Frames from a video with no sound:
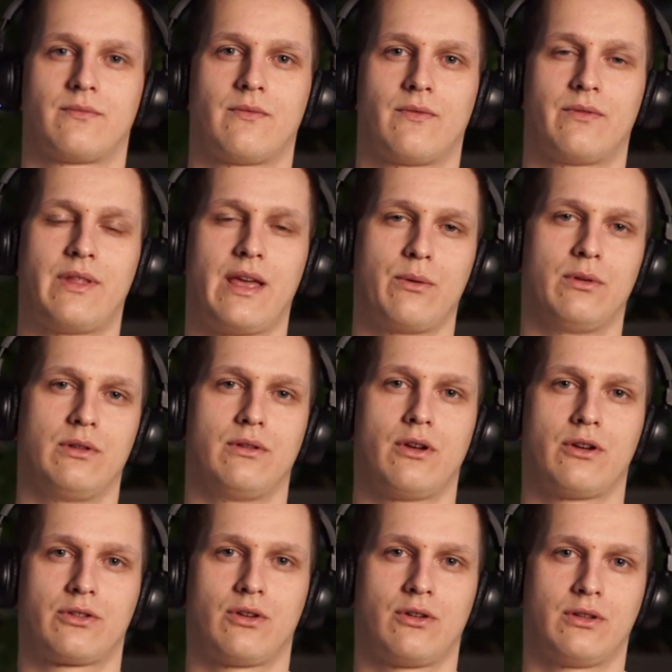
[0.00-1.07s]
they will
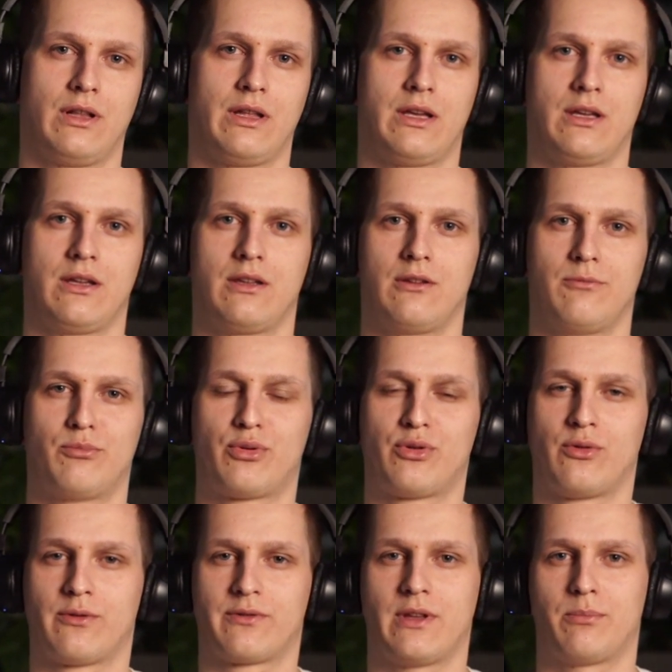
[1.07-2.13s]
not only
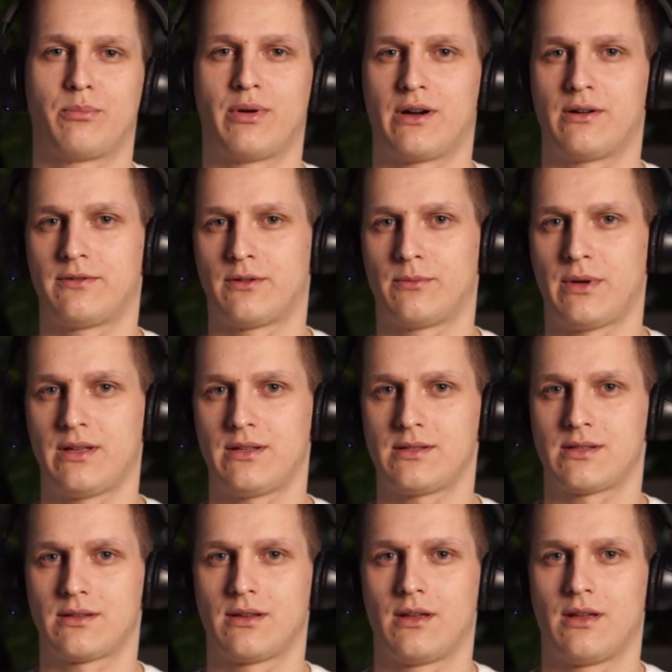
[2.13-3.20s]
improve the
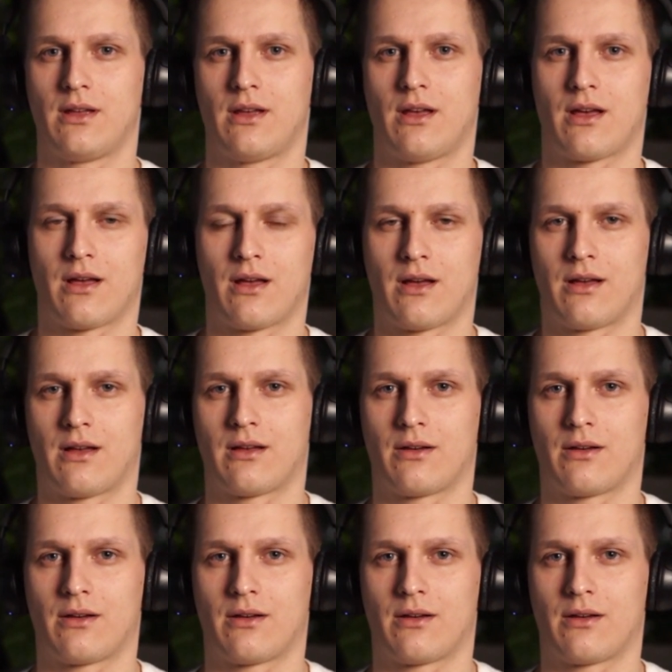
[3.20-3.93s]
performance uh, yeah.